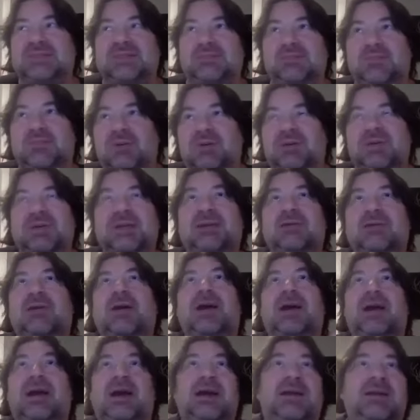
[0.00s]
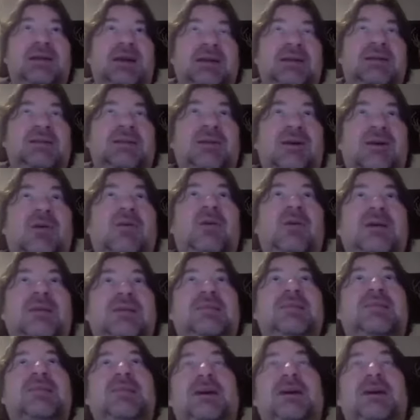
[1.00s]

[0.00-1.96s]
particular I don't know. It's